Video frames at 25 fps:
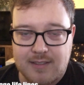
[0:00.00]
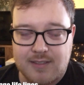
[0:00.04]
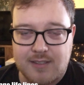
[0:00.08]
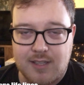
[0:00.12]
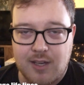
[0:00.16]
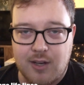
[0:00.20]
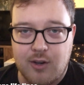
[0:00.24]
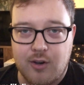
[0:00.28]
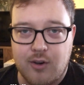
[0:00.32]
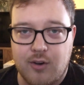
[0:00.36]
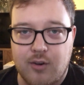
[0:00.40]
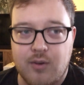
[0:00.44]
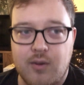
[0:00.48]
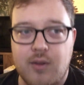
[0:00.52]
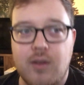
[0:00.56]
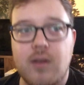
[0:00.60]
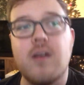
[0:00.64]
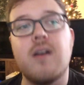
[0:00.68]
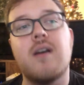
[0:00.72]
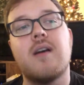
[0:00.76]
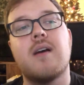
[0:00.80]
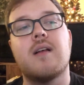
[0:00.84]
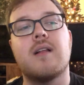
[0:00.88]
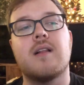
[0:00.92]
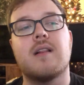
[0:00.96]
So
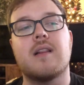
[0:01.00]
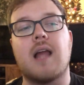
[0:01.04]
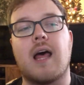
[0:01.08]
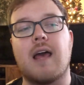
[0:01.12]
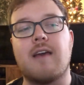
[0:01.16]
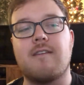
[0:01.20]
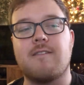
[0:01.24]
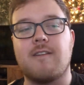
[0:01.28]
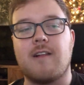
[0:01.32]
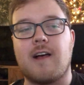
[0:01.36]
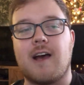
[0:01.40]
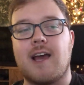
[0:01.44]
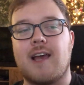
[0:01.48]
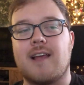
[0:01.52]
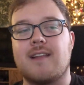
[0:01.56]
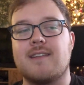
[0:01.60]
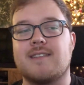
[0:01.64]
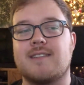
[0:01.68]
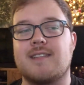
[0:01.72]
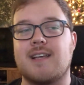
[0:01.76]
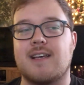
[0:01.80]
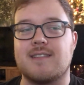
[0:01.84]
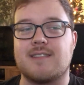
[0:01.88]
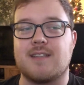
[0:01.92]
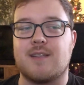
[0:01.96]
Lifelines
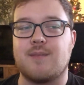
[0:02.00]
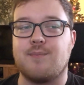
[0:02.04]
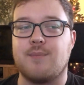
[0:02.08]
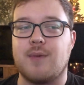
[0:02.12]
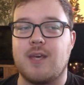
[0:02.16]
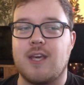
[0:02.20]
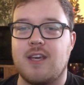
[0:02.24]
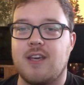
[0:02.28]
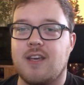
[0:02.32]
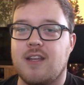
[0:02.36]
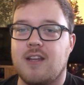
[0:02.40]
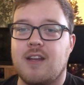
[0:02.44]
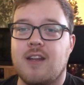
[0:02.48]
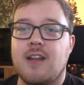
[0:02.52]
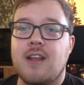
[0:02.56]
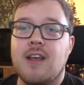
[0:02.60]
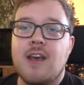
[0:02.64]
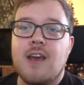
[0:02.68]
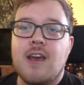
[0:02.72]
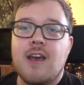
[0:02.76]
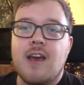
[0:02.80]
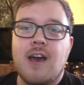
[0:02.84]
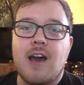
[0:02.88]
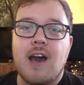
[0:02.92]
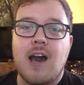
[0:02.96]
doesn't mean
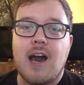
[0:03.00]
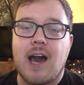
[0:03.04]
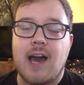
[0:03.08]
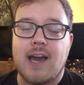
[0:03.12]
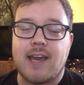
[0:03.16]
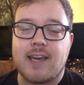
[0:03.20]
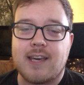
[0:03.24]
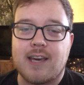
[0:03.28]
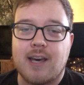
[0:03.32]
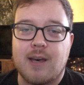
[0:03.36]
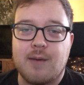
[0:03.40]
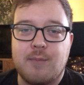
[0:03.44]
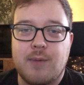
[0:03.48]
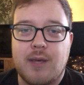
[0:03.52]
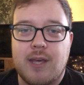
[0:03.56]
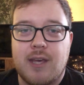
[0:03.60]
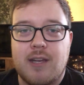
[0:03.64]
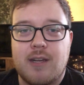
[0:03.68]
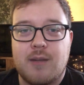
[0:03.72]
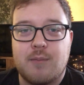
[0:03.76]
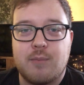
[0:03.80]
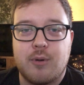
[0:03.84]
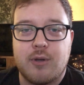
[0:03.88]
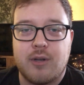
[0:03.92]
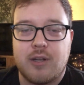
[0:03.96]
I come in
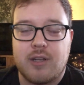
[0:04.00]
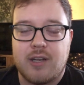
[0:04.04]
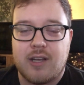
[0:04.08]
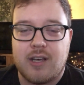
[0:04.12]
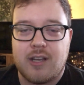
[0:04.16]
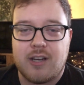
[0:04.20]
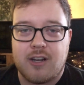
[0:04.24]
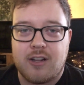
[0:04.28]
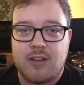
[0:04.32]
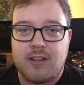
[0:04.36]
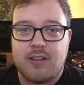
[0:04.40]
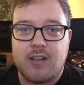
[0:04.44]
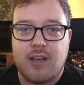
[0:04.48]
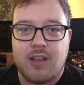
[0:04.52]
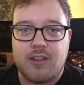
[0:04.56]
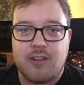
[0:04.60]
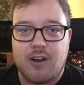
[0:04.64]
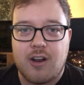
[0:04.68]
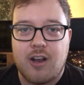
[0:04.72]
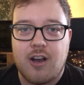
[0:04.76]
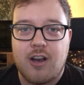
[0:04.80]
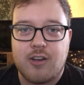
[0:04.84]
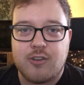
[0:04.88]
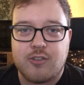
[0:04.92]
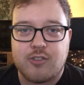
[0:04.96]
and put another
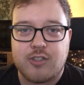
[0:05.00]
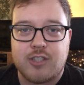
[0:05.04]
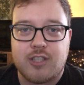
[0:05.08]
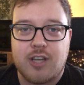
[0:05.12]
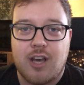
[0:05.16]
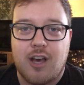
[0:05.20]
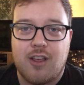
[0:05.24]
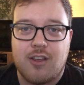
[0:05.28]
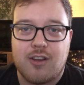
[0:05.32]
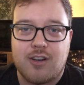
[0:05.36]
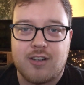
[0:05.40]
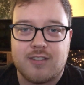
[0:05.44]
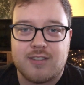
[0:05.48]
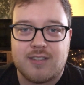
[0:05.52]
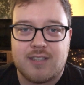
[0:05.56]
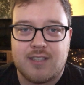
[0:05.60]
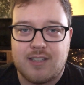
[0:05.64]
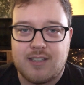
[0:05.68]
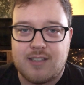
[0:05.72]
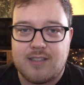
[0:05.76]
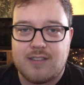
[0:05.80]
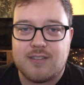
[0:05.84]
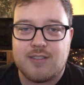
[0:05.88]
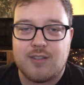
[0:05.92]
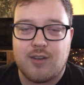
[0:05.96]
$100
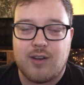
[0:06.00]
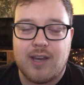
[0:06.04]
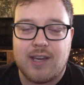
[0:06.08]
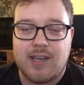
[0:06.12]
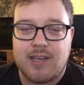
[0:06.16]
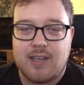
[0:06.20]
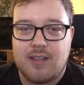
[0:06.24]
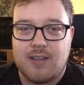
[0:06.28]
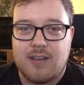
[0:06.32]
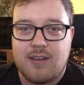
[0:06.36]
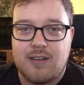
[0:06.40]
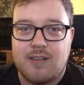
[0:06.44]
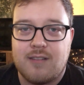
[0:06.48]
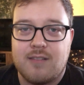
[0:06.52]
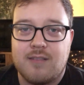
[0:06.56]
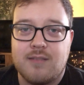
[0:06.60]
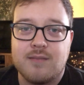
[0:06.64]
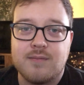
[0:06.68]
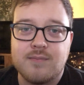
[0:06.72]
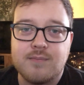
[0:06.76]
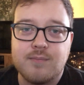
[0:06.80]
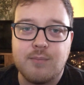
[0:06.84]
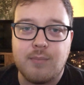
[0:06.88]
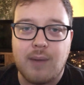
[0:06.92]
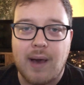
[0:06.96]
in so I can
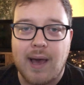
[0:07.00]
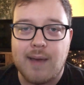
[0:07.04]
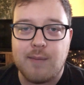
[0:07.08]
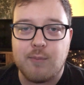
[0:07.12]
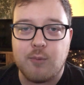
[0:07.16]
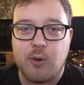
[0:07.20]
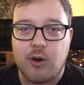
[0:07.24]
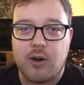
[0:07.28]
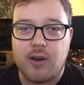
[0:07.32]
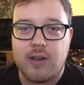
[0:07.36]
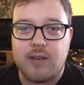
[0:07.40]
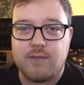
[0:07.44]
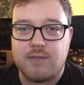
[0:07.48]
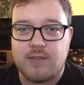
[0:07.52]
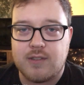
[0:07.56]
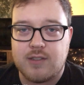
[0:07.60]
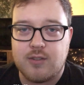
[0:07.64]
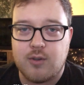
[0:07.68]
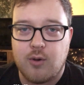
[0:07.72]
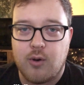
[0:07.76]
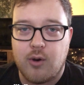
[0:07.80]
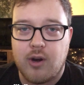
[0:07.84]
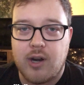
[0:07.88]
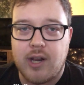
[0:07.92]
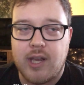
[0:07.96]
buy more
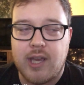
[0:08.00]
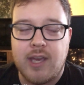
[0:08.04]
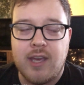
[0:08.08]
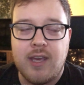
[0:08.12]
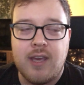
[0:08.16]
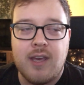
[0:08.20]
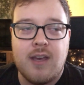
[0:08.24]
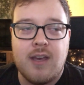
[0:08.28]
inventory,